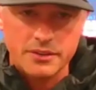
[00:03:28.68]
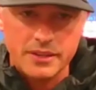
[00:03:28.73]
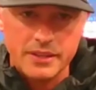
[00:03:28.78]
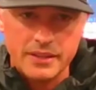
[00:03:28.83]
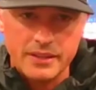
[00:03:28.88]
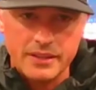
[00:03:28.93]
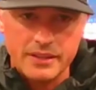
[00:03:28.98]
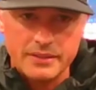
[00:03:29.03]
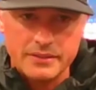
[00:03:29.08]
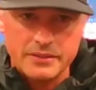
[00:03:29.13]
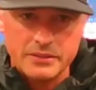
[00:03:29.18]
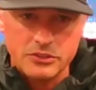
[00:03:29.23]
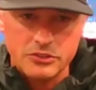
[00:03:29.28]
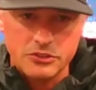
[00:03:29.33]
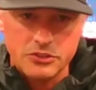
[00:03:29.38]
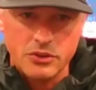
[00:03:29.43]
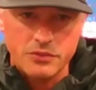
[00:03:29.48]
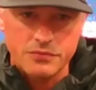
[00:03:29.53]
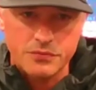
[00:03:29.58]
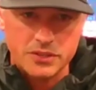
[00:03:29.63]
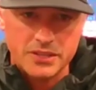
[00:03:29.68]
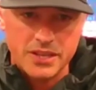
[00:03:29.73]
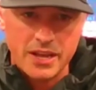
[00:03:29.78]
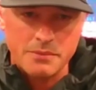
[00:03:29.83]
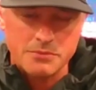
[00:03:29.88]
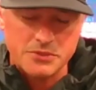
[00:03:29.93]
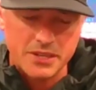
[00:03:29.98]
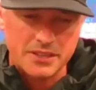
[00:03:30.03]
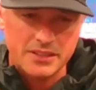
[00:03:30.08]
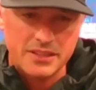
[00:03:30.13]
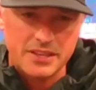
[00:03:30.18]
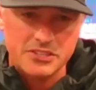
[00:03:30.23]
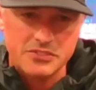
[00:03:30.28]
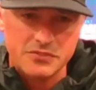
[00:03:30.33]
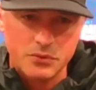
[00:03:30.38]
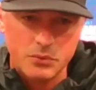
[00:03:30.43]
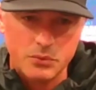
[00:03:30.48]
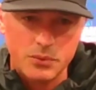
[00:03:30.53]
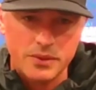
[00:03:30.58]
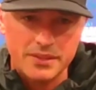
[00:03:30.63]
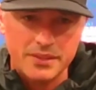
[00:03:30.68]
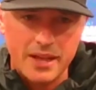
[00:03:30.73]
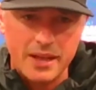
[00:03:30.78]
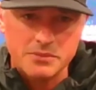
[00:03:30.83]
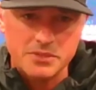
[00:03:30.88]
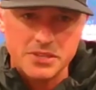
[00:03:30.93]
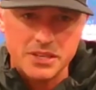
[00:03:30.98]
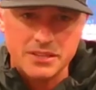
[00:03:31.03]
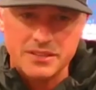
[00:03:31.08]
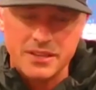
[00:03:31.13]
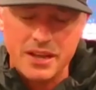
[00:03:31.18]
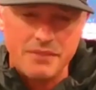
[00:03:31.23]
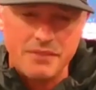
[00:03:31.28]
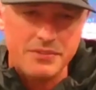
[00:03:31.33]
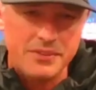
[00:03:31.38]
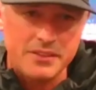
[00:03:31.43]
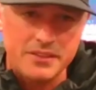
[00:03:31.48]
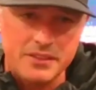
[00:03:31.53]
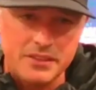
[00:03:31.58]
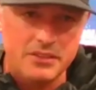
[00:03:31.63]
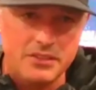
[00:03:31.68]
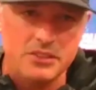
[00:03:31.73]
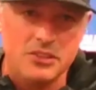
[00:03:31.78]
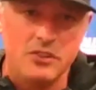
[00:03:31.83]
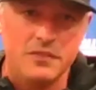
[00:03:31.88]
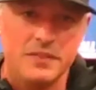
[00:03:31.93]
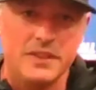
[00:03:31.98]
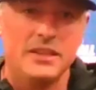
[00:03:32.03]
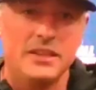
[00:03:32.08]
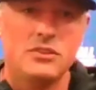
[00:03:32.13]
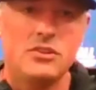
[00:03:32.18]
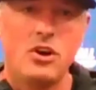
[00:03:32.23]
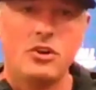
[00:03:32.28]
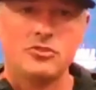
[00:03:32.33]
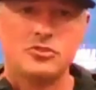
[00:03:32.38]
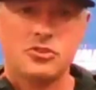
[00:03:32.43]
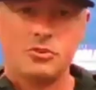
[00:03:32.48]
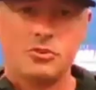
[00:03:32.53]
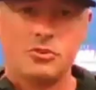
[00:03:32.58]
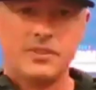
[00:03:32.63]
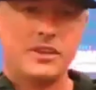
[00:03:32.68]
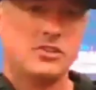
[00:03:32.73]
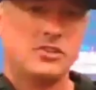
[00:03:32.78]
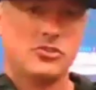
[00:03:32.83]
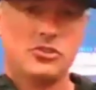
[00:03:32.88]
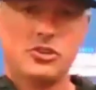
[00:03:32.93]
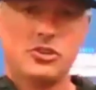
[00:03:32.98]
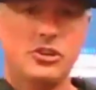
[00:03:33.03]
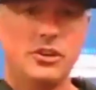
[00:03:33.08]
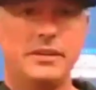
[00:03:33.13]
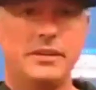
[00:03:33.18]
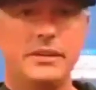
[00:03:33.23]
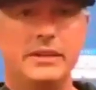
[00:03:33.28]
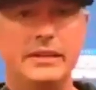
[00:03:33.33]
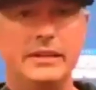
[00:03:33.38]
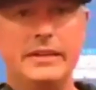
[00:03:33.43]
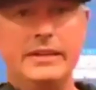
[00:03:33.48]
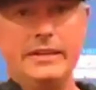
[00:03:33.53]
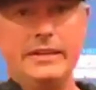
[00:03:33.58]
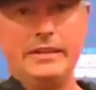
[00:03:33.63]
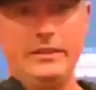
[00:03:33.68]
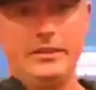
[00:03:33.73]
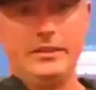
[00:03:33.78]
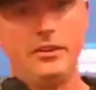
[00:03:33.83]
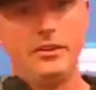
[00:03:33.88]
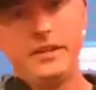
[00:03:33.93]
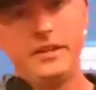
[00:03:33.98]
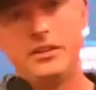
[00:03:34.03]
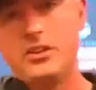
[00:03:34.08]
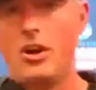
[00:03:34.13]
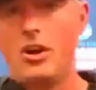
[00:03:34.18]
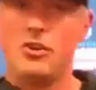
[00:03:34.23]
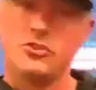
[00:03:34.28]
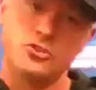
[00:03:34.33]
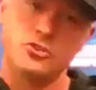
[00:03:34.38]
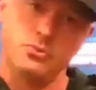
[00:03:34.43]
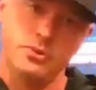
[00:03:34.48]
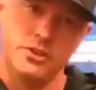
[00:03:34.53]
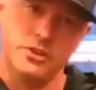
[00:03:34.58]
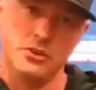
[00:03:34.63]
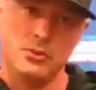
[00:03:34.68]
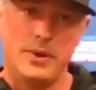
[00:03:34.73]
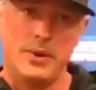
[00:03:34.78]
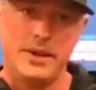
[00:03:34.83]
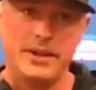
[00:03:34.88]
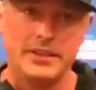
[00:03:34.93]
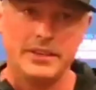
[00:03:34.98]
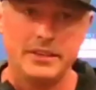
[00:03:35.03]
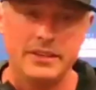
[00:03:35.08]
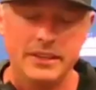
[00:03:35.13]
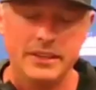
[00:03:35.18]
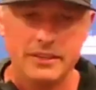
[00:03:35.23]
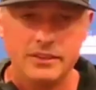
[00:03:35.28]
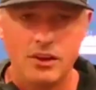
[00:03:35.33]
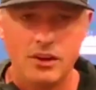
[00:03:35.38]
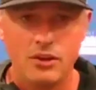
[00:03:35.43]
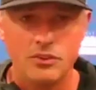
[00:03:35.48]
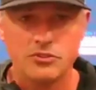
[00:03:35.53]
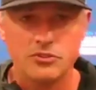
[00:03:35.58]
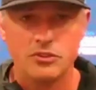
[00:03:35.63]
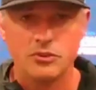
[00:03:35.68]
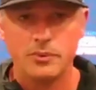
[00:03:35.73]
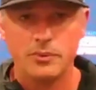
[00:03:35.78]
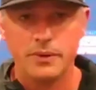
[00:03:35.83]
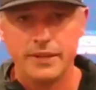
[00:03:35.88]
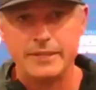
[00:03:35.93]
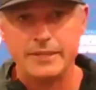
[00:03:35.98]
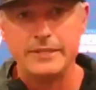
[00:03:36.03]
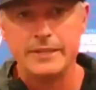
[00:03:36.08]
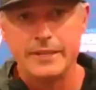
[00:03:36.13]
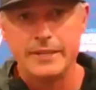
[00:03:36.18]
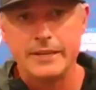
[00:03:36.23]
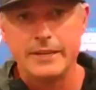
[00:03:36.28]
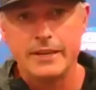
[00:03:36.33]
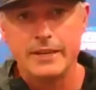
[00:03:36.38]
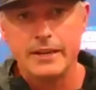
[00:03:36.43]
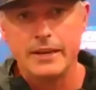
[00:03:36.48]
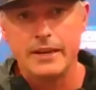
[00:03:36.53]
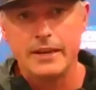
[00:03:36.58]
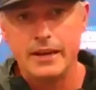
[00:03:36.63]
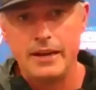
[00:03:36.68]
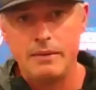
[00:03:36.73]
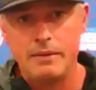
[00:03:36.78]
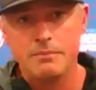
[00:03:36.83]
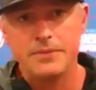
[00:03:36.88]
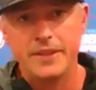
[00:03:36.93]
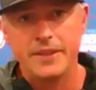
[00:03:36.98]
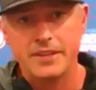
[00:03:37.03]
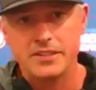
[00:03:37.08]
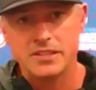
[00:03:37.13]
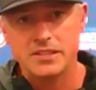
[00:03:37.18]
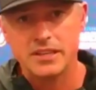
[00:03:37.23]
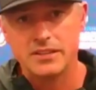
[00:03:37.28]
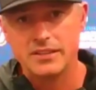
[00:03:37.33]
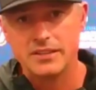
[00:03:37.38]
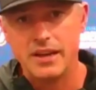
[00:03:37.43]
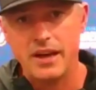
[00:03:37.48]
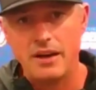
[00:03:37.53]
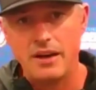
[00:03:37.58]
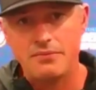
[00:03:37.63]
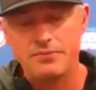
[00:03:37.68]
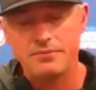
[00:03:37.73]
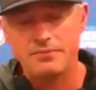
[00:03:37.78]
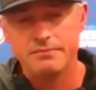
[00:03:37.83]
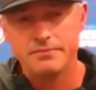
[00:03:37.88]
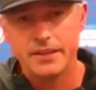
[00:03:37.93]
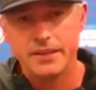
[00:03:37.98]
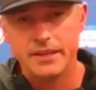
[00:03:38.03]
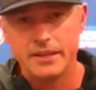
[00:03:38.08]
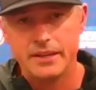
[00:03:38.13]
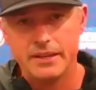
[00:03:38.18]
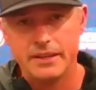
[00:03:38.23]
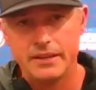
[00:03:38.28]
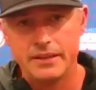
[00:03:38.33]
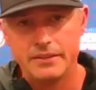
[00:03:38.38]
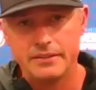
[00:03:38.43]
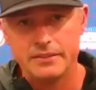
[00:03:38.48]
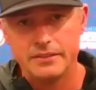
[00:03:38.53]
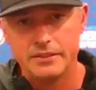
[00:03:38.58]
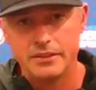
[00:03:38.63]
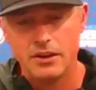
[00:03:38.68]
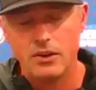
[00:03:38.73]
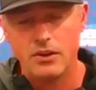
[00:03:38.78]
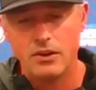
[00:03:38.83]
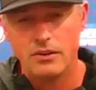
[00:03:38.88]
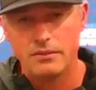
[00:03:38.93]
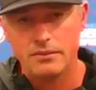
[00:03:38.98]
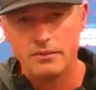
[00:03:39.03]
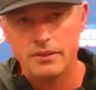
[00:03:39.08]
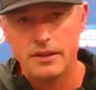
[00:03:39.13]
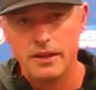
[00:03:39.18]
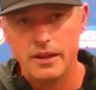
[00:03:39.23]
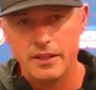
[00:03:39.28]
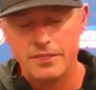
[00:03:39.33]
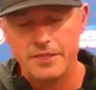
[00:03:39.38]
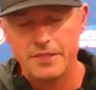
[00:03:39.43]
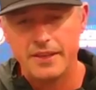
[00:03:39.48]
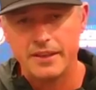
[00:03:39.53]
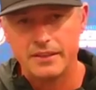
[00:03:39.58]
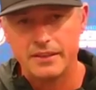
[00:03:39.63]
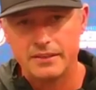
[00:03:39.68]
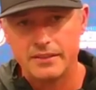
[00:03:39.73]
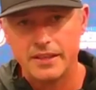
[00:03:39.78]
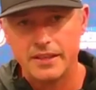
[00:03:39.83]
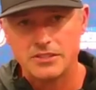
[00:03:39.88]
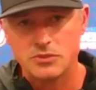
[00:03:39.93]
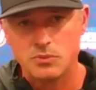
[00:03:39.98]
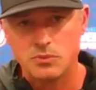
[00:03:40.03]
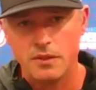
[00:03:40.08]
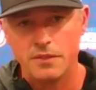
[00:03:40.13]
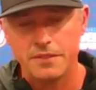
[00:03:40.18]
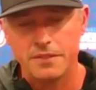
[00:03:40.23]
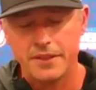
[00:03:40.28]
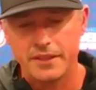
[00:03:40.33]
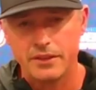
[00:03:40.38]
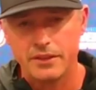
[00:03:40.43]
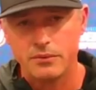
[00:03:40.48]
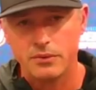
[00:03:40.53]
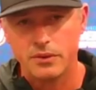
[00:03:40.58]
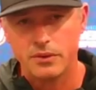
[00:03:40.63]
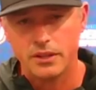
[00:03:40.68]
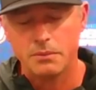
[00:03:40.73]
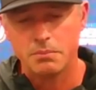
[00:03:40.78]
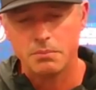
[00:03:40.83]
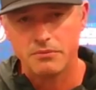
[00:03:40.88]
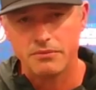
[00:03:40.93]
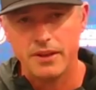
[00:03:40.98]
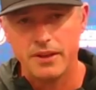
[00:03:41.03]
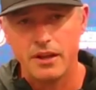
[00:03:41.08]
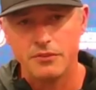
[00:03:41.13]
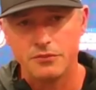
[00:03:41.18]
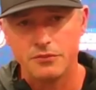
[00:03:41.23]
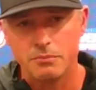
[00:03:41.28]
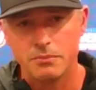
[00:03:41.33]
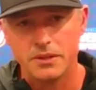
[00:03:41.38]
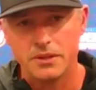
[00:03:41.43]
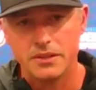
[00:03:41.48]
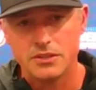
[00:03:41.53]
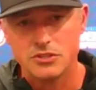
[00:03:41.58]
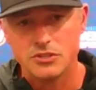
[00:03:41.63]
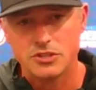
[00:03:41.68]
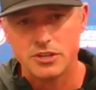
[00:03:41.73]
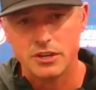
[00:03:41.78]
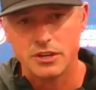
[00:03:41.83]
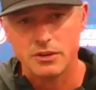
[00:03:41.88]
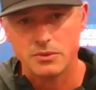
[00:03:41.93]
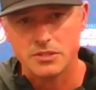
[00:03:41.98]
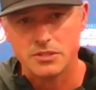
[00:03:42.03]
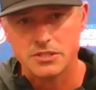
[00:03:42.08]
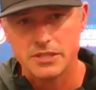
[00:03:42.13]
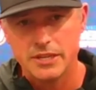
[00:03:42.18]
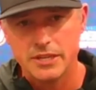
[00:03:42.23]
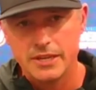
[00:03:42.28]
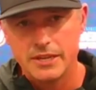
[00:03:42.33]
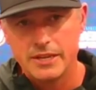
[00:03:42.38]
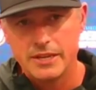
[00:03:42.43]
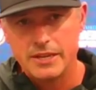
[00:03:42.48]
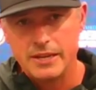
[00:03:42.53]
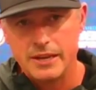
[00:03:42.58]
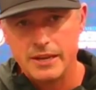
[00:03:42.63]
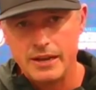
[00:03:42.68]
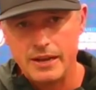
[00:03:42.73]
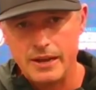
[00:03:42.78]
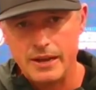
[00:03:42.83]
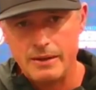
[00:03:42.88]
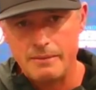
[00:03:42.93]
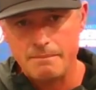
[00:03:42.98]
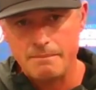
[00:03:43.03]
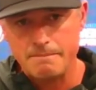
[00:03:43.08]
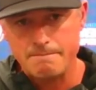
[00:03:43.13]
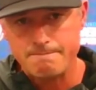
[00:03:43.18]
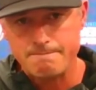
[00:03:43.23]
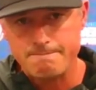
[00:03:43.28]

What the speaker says: and you do it for times like this, for when times get tough. You know, you don't need culture when things are good. You don't need culture when you're winning. You need culture when things get tough. And, you know, I think that's one thing that really prevailed for me this year was the